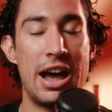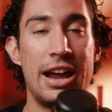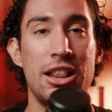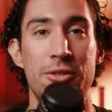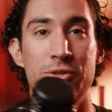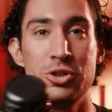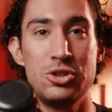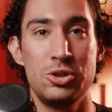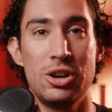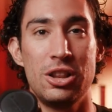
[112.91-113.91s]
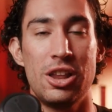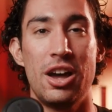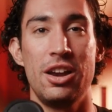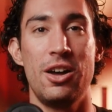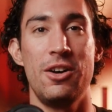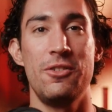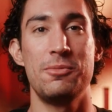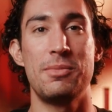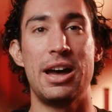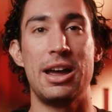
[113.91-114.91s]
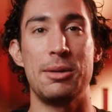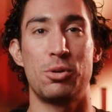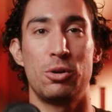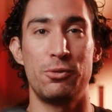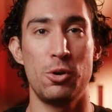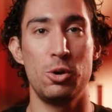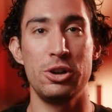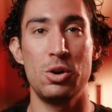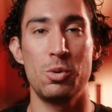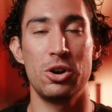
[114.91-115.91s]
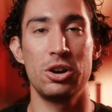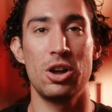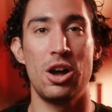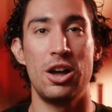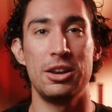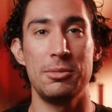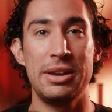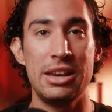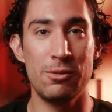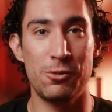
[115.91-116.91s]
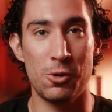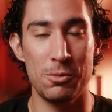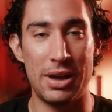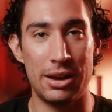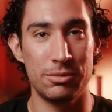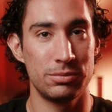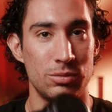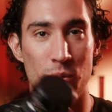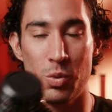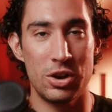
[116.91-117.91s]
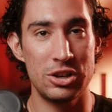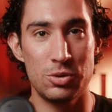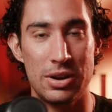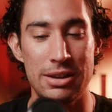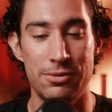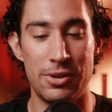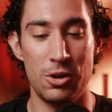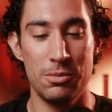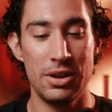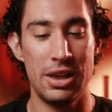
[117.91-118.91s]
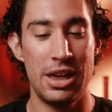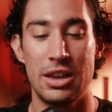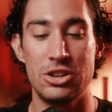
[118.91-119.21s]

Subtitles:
I love to shoot a lot of my portfolio work on medium format 120 film.